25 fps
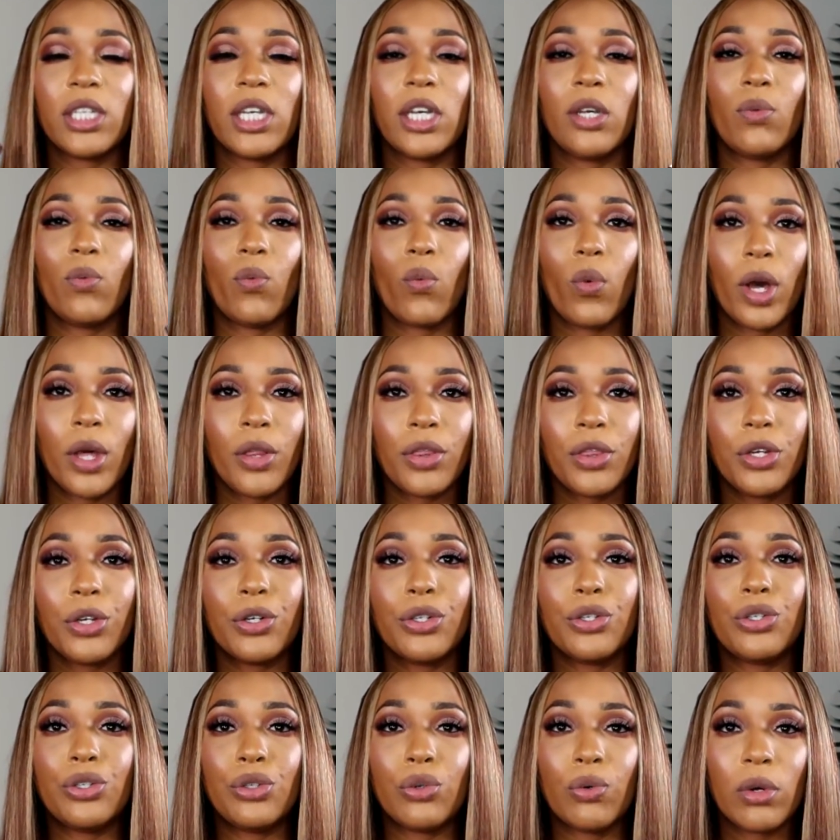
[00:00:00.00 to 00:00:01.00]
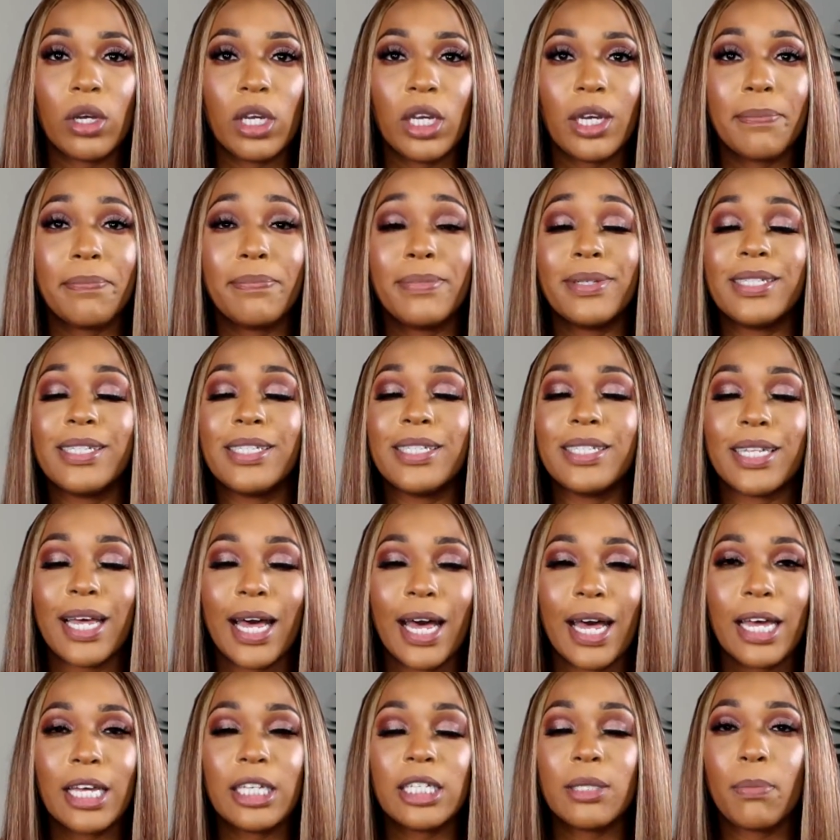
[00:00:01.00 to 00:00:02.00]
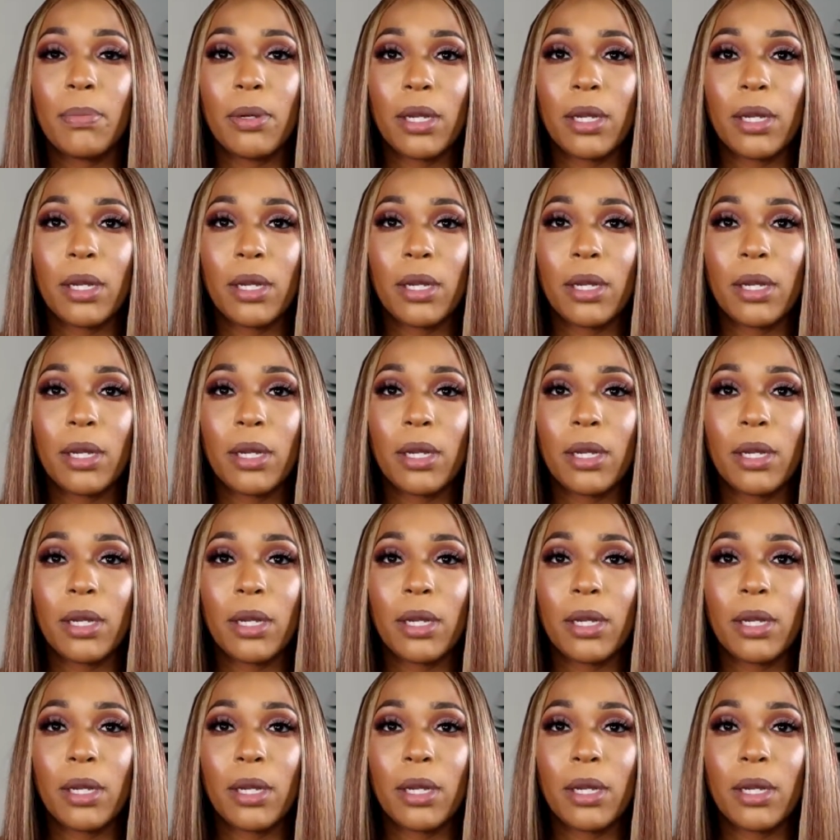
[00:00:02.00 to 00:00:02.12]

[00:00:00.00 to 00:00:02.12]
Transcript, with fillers: in what they're doing besides